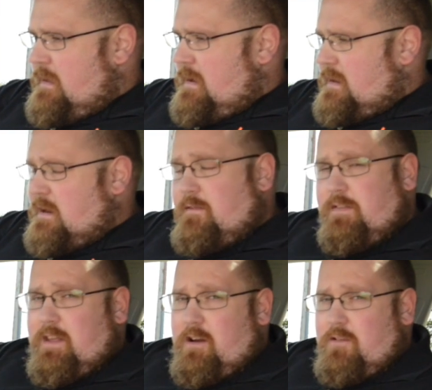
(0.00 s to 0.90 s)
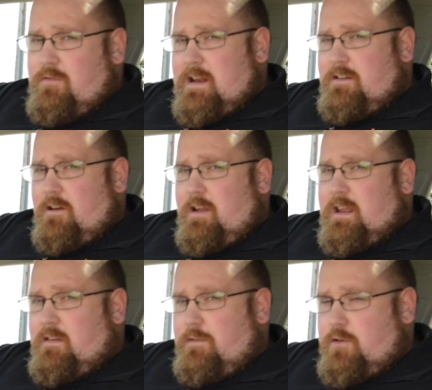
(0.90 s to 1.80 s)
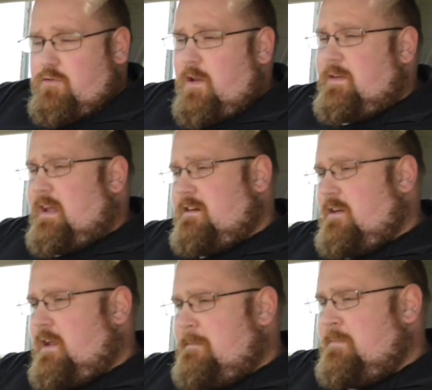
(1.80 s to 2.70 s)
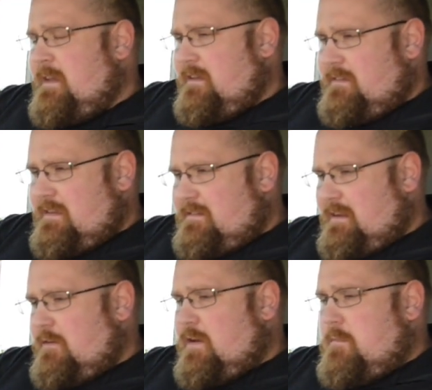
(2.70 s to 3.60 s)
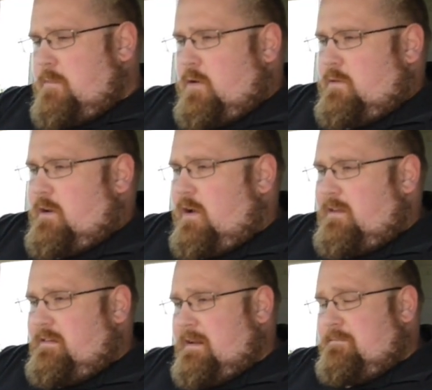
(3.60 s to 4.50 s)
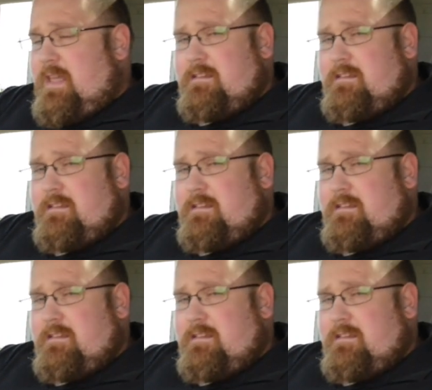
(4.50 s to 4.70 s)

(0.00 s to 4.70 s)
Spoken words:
And another thing I really do like is if you're driving at night is the interior mood lighting.